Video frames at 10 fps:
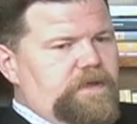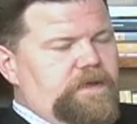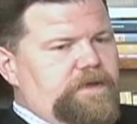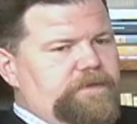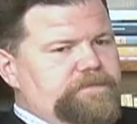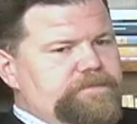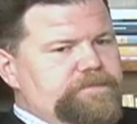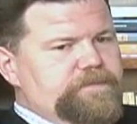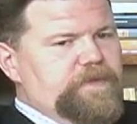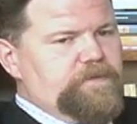
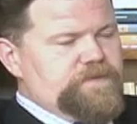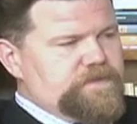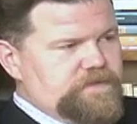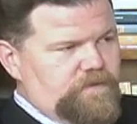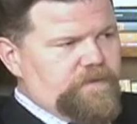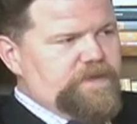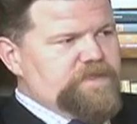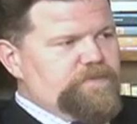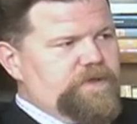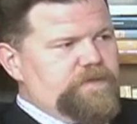um, it was already
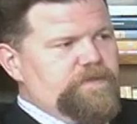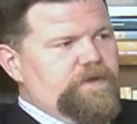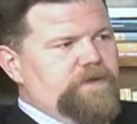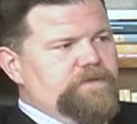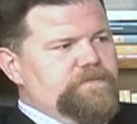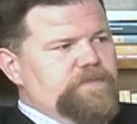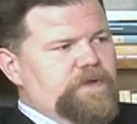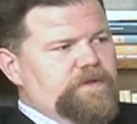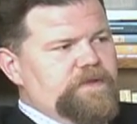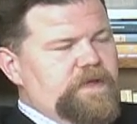spreading beyond,
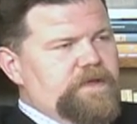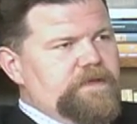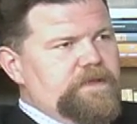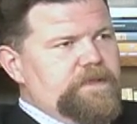beyond that.